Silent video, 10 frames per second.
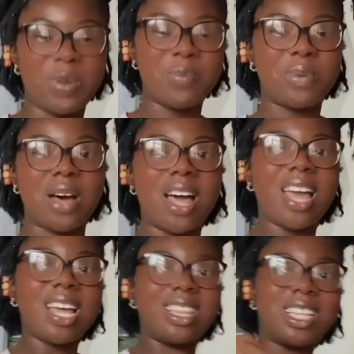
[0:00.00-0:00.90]
but
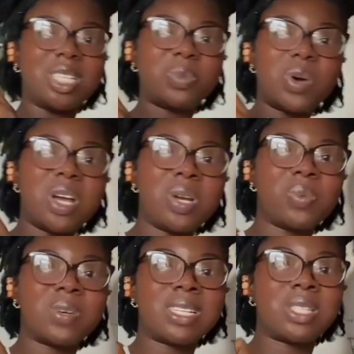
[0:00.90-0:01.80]
this one
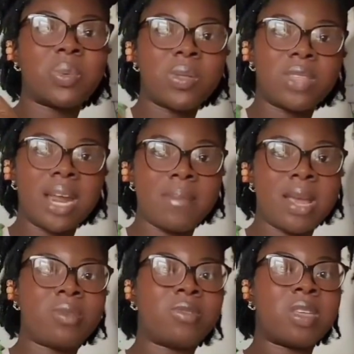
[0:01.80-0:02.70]
was the one that I
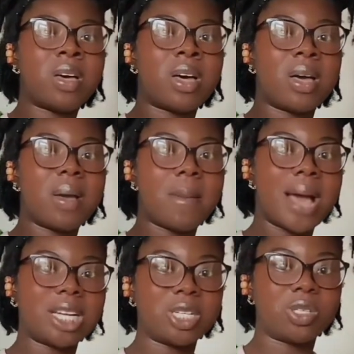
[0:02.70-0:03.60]
made with the
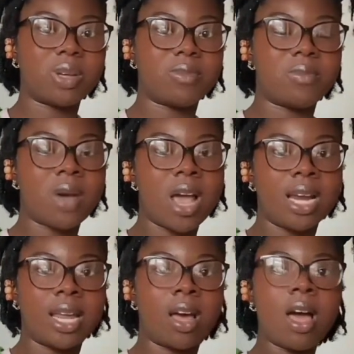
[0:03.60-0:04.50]
matching top from
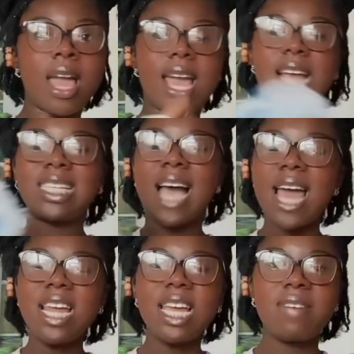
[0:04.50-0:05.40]
earlier. It's
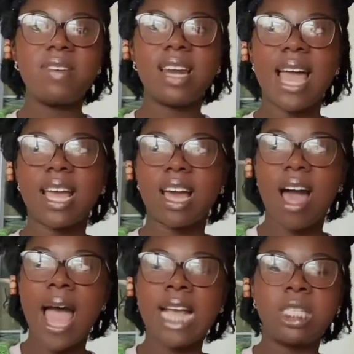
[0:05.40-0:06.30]
kind of given like
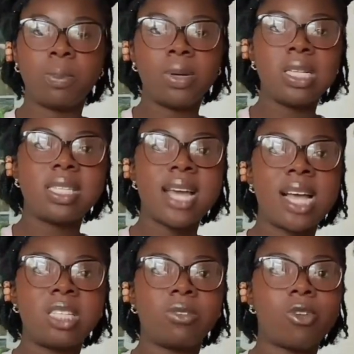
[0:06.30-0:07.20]
Ice
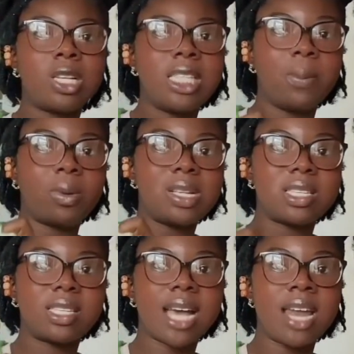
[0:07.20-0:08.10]
Princess, Frosty
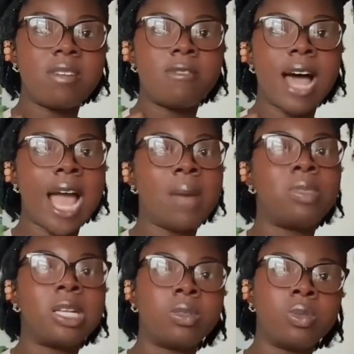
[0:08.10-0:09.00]
Princess kind of vibe.
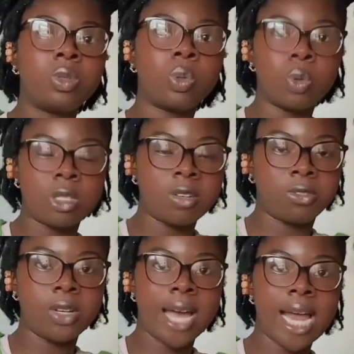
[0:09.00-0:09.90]
This one was also
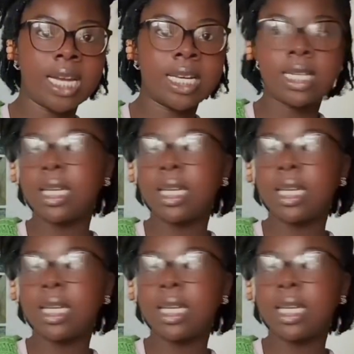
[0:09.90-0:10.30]
free-handed.